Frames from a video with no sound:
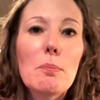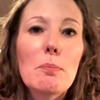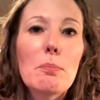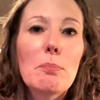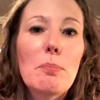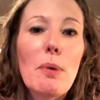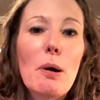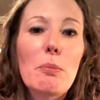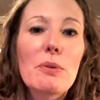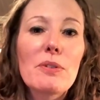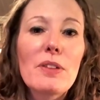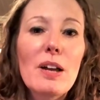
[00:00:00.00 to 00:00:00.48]

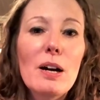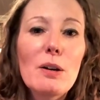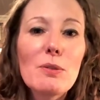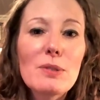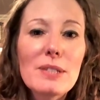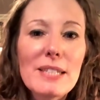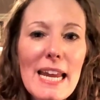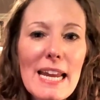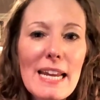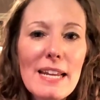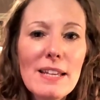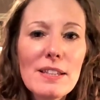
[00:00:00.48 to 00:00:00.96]
But
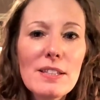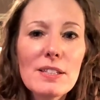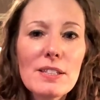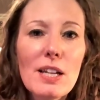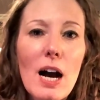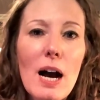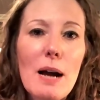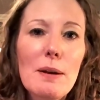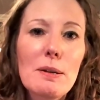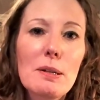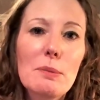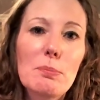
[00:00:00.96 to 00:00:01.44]
without taking the
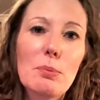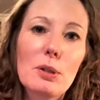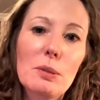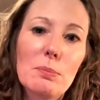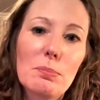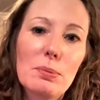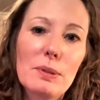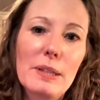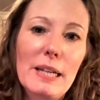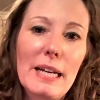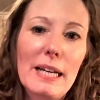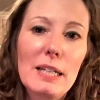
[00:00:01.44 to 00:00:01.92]
time to put
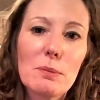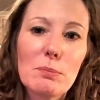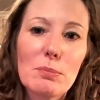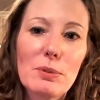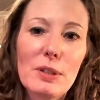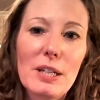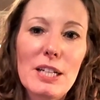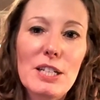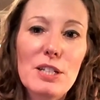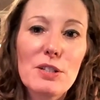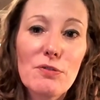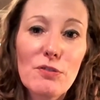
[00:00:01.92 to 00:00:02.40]
a plan in
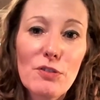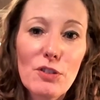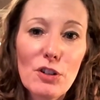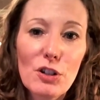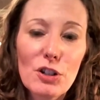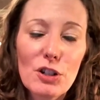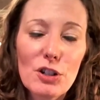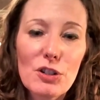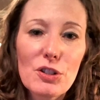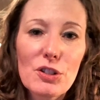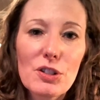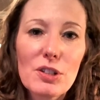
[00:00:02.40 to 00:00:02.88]
place
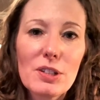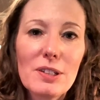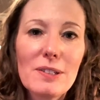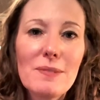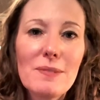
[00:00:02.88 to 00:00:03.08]
first,